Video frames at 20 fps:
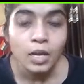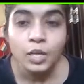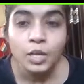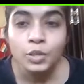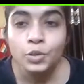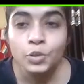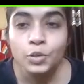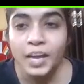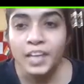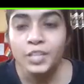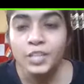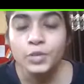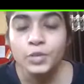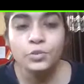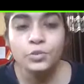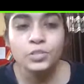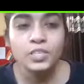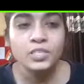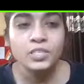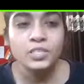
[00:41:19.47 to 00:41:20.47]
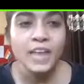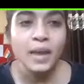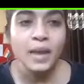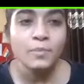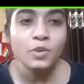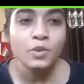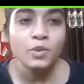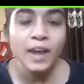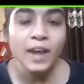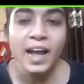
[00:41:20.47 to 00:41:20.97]
You can use this time
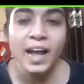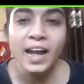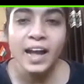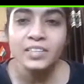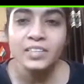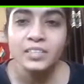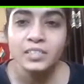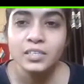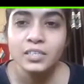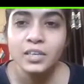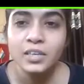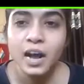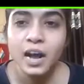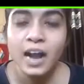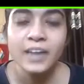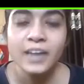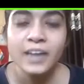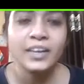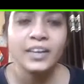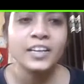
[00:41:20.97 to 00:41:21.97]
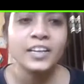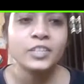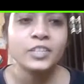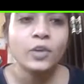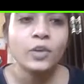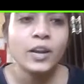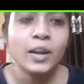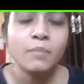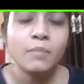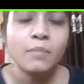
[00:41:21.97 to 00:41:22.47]
your hand underneath
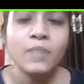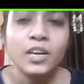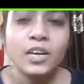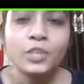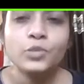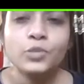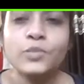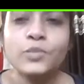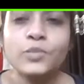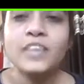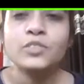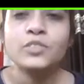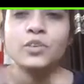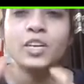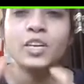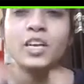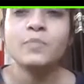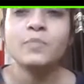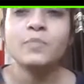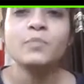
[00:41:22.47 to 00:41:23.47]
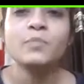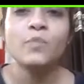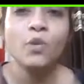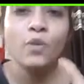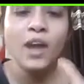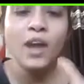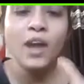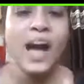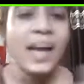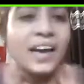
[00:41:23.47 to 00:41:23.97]
your lumbar to raise your hips
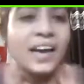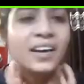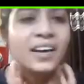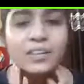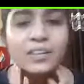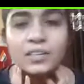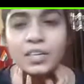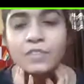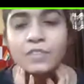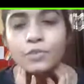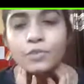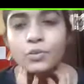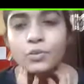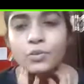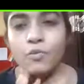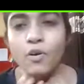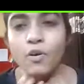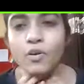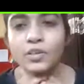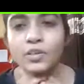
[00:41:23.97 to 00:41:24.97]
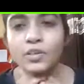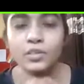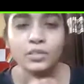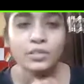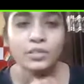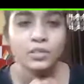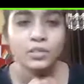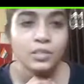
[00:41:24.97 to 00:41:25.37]
more higher if you want.